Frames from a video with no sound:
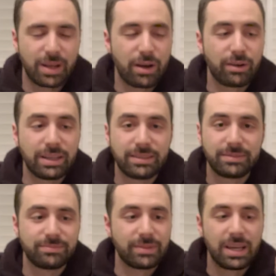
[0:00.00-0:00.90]
All right,
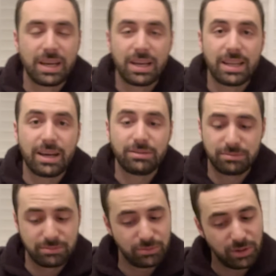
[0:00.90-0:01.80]
now
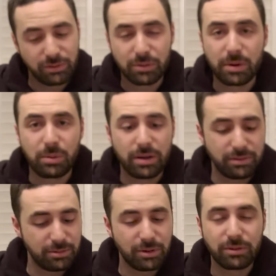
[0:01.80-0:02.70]
one for my wife,
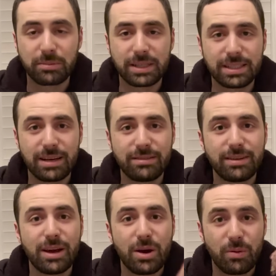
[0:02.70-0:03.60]
one for myself.
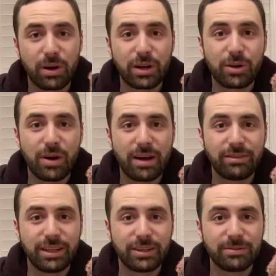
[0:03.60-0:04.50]
We're gonna go have
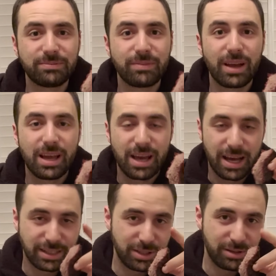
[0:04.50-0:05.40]
dinner.
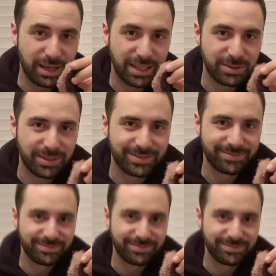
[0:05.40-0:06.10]
I'll see you in the next one.